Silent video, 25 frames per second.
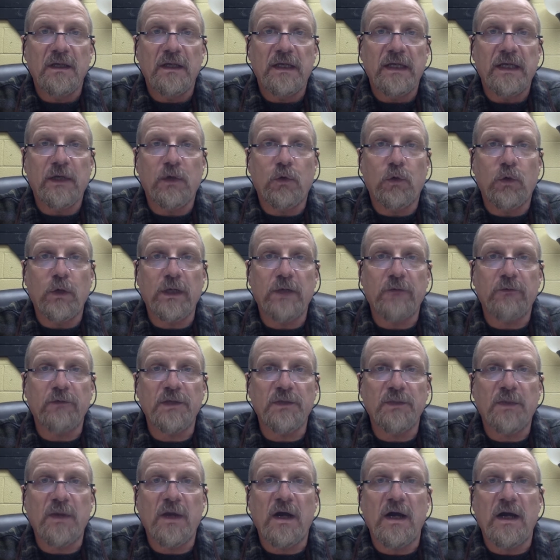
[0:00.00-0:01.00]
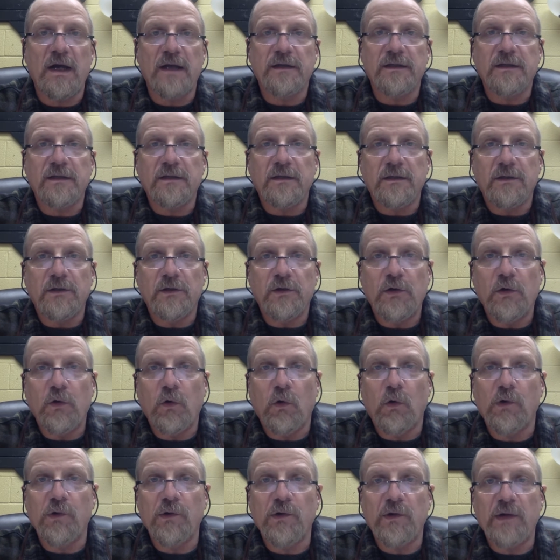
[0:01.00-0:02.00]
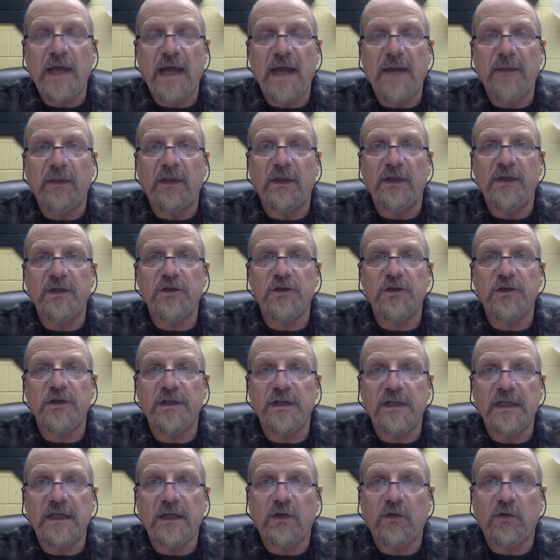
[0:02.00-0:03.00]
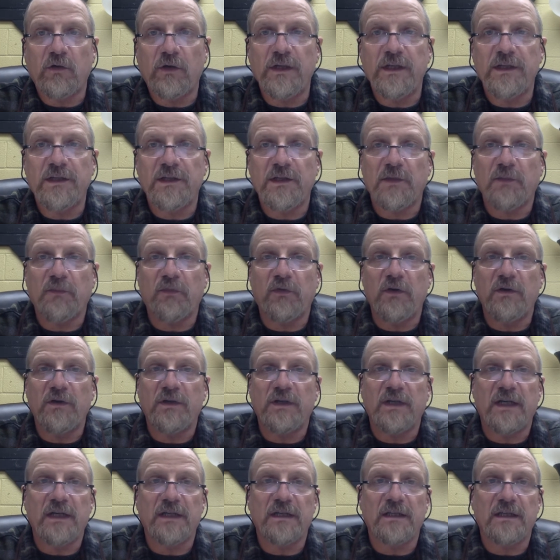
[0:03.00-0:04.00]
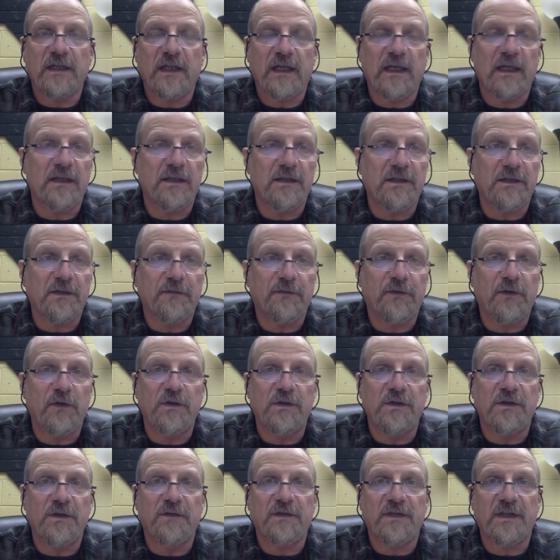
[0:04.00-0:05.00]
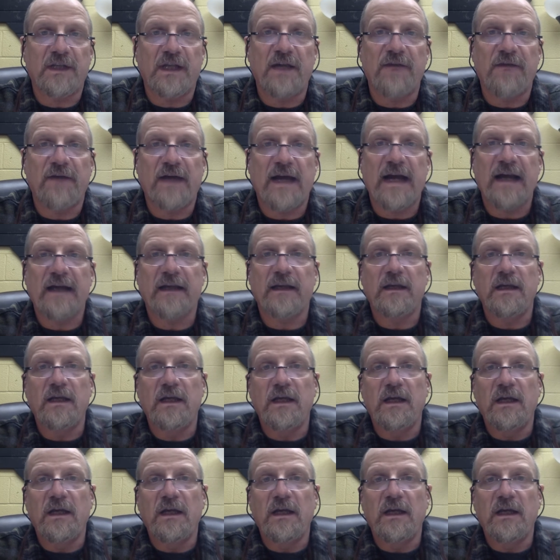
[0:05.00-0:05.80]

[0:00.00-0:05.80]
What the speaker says: In quick response, Northern abolitionists increased their protest against the Fugitive Slave Act,